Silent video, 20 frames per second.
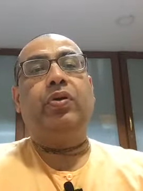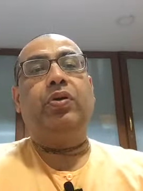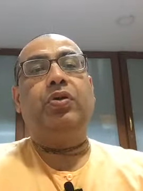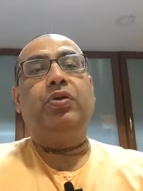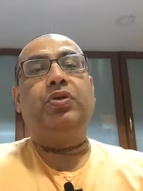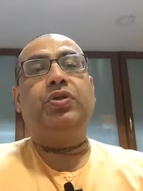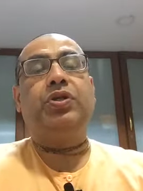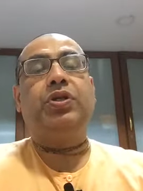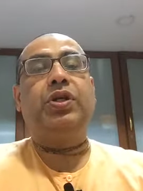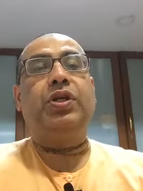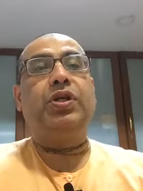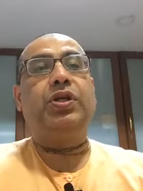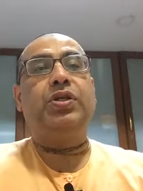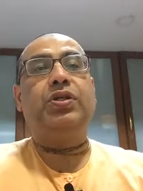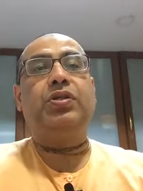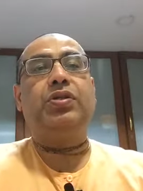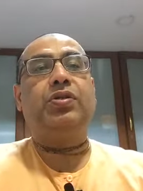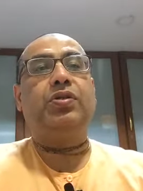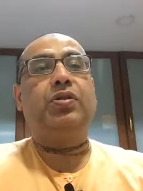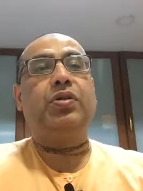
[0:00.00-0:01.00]

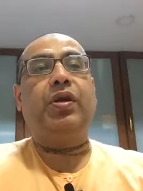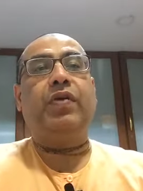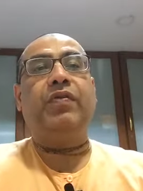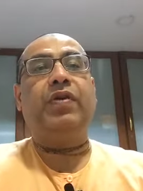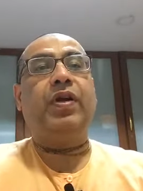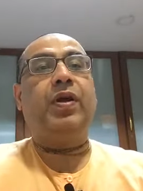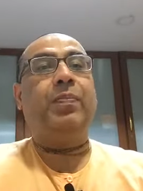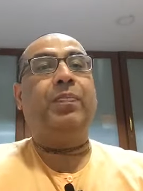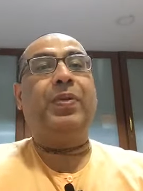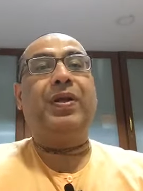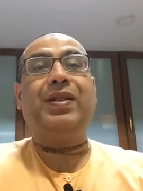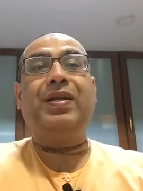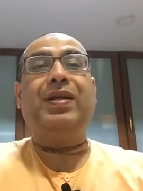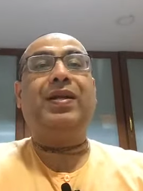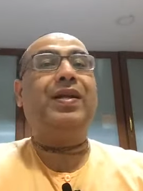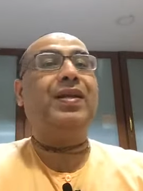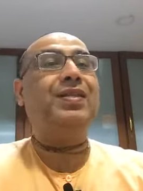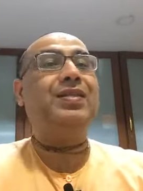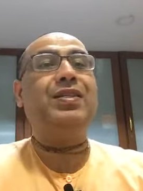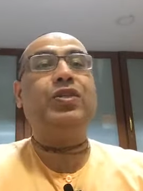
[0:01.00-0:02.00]
She's having a
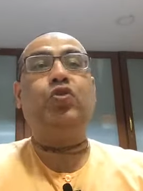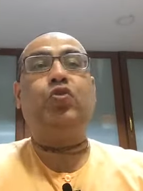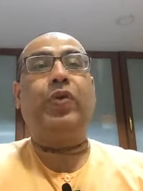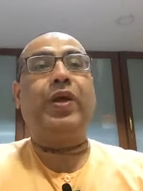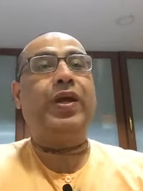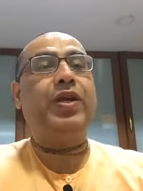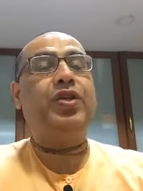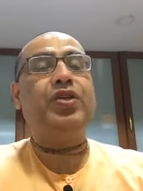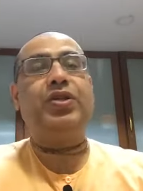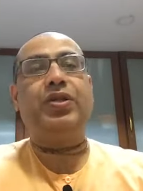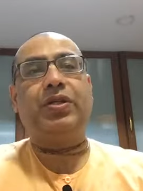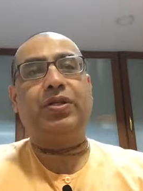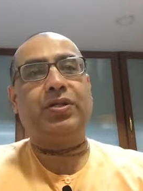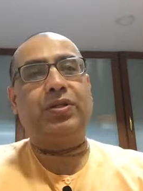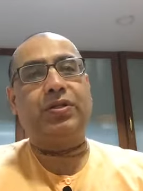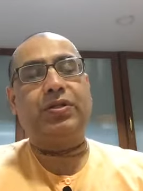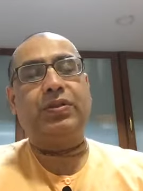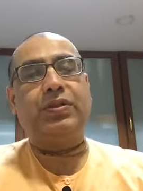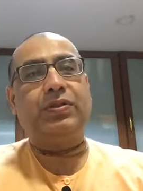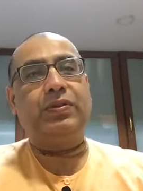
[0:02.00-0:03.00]
pathetic situation.
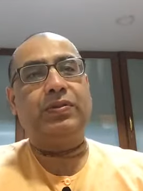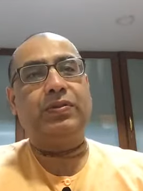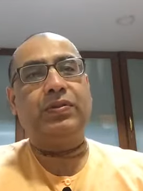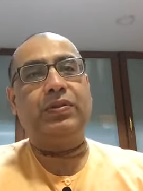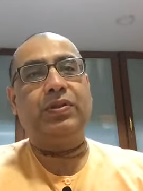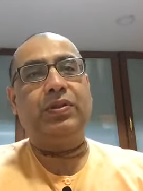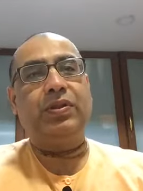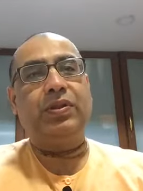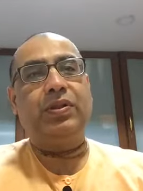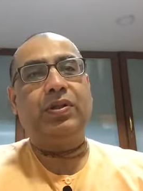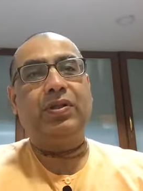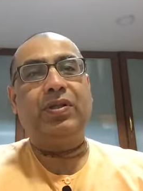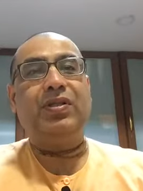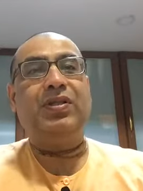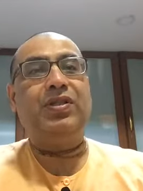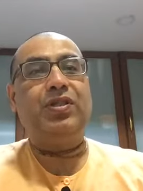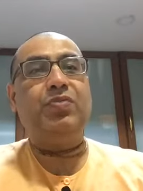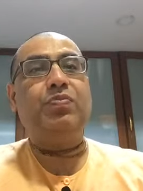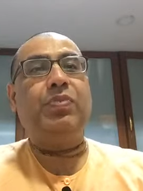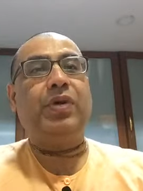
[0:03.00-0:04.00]
This
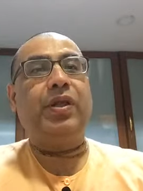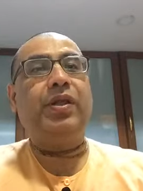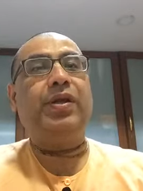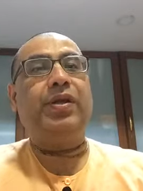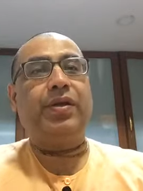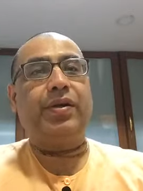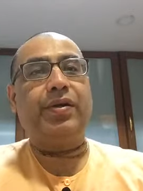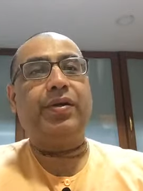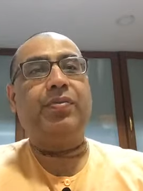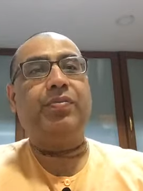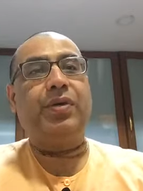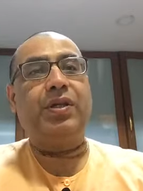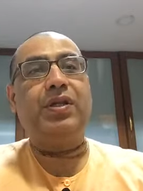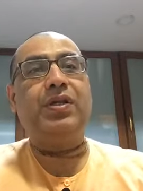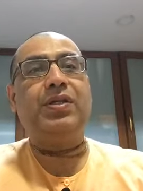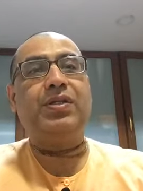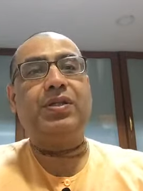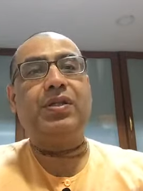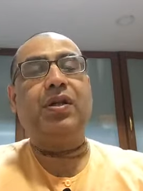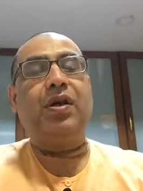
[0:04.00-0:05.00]
is mother,
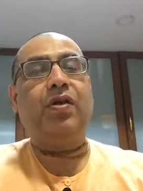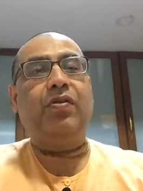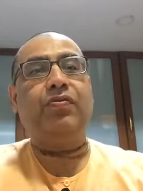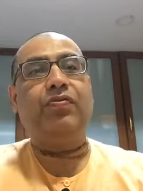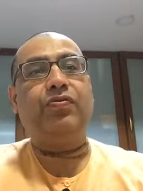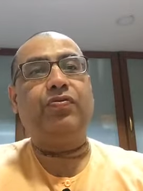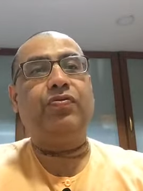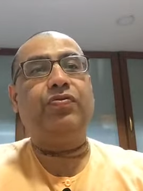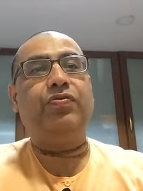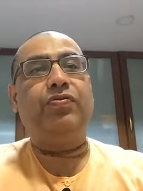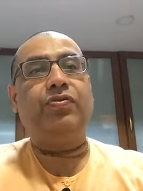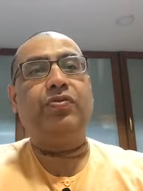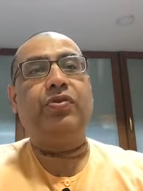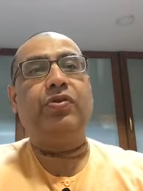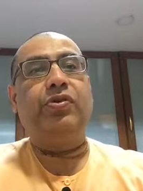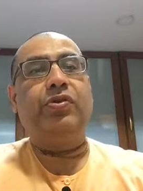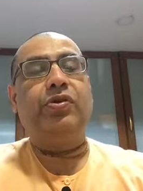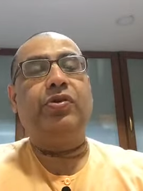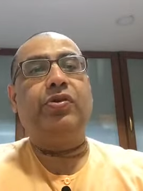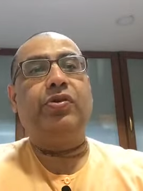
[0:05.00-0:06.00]
mother's love.
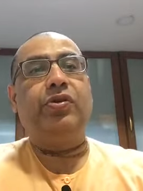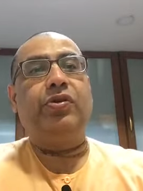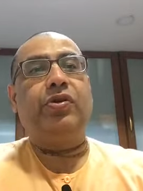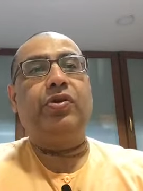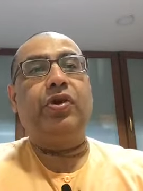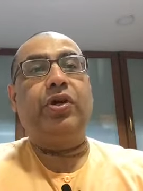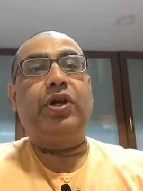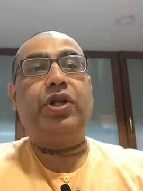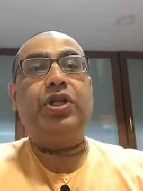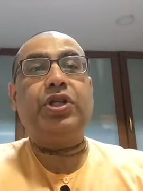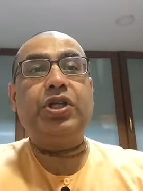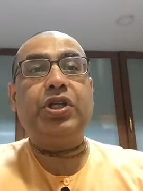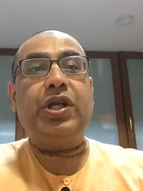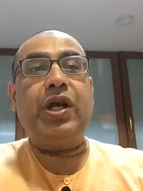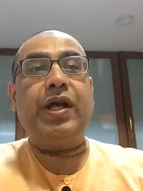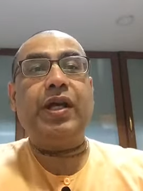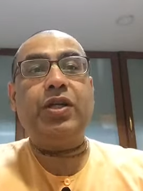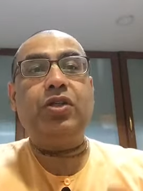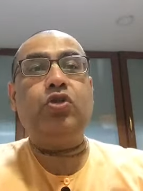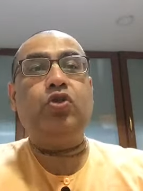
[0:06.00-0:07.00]
Krishna
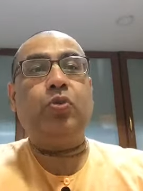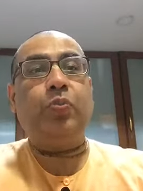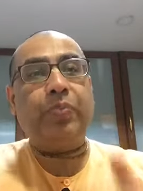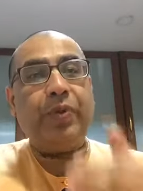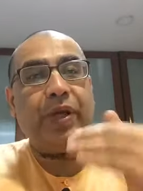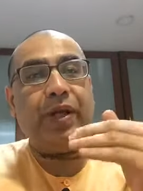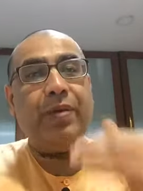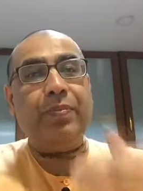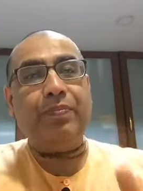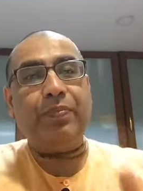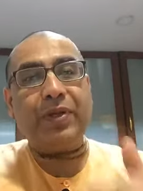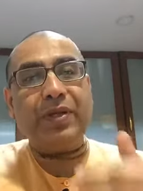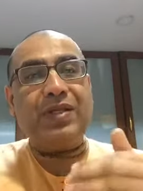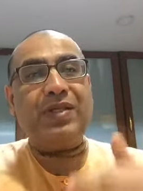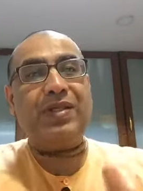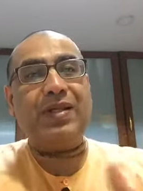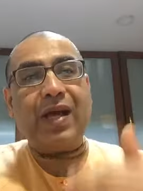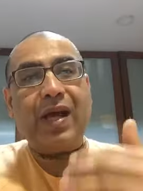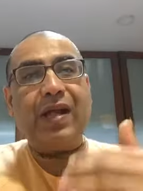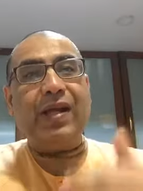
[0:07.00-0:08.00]
is supreme
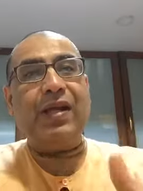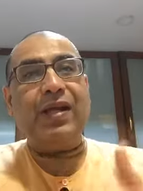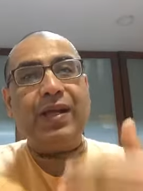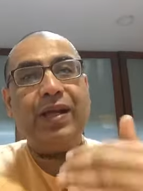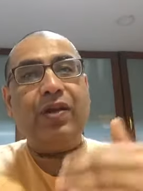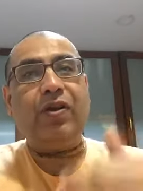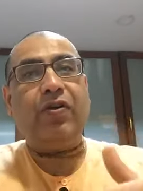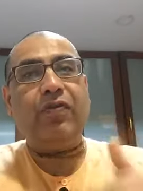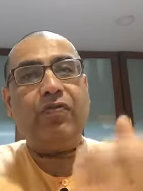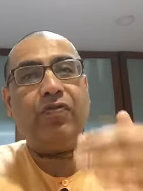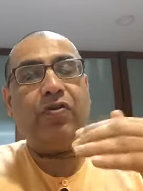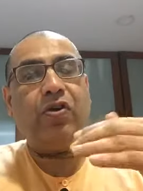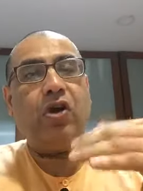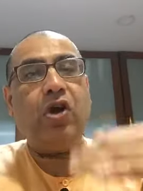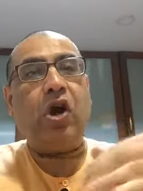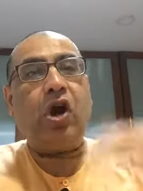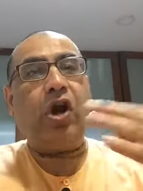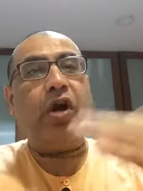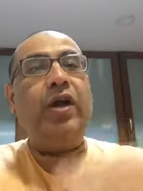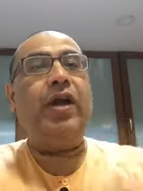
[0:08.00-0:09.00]
personality of
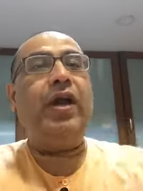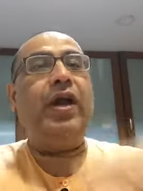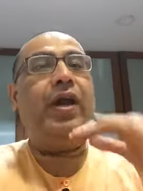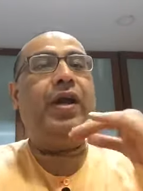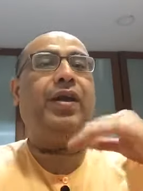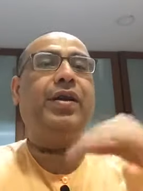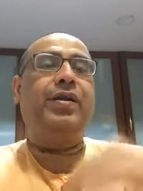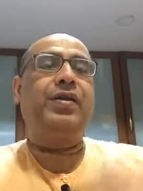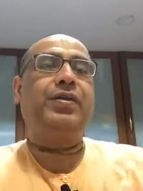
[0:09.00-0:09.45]
Godhead.